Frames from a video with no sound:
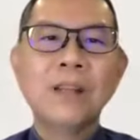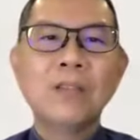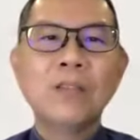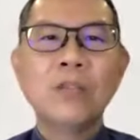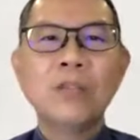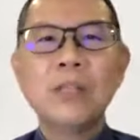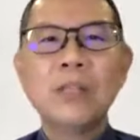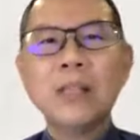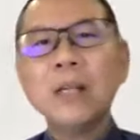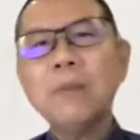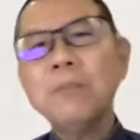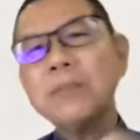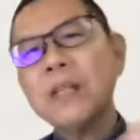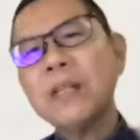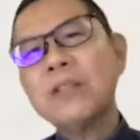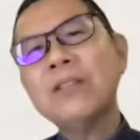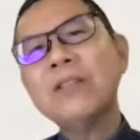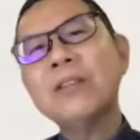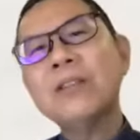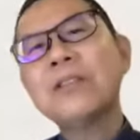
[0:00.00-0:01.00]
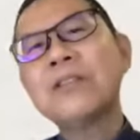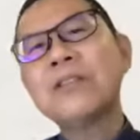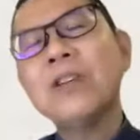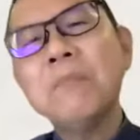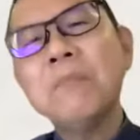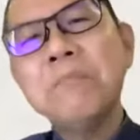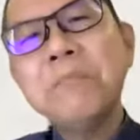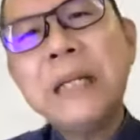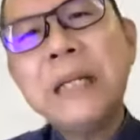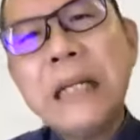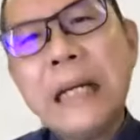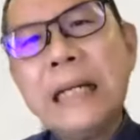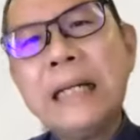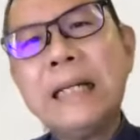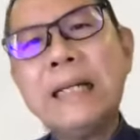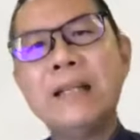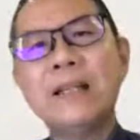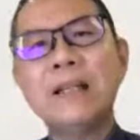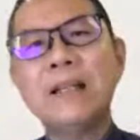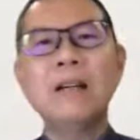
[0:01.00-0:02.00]
So circumcision is not
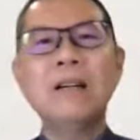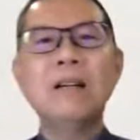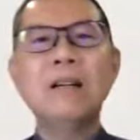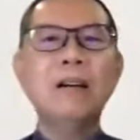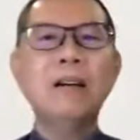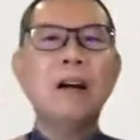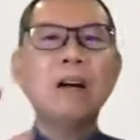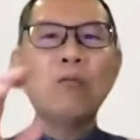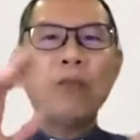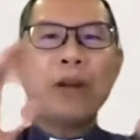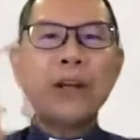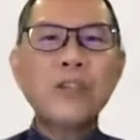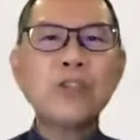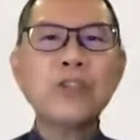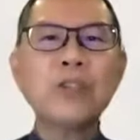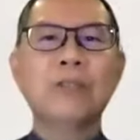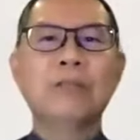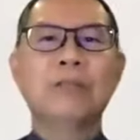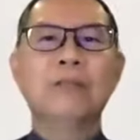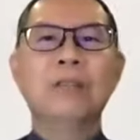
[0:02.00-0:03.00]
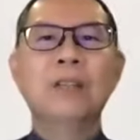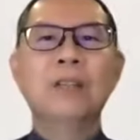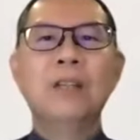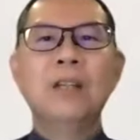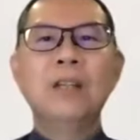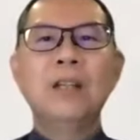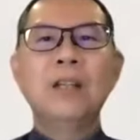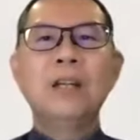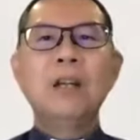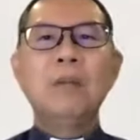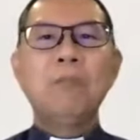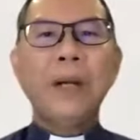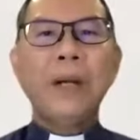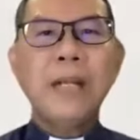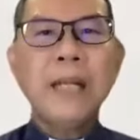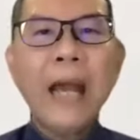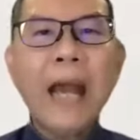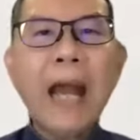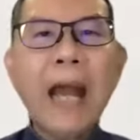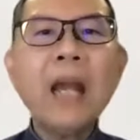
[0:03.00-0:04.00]
merely a ritual, but
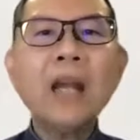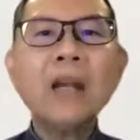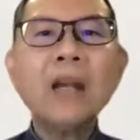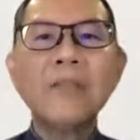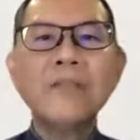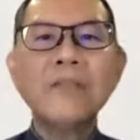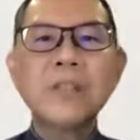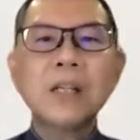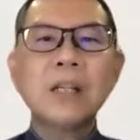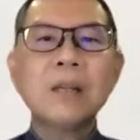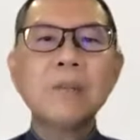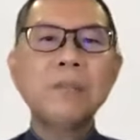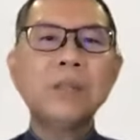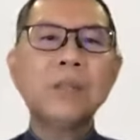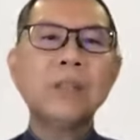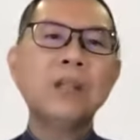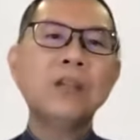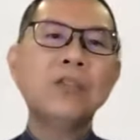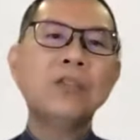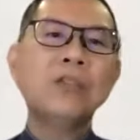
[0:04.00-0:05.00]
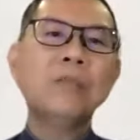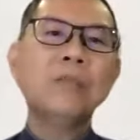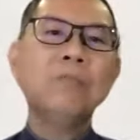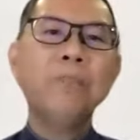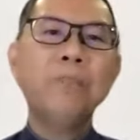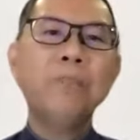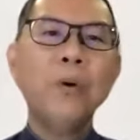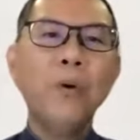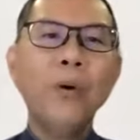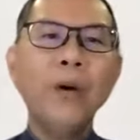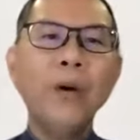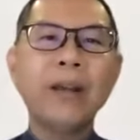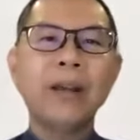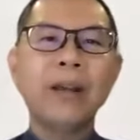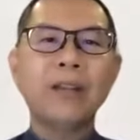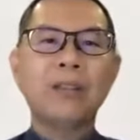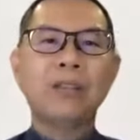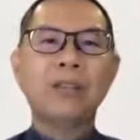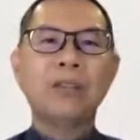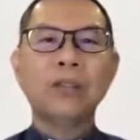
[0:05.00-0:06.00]
the act of circumcision
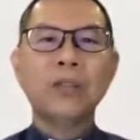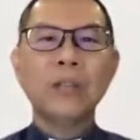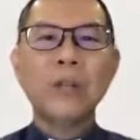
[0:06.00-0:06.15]
points to the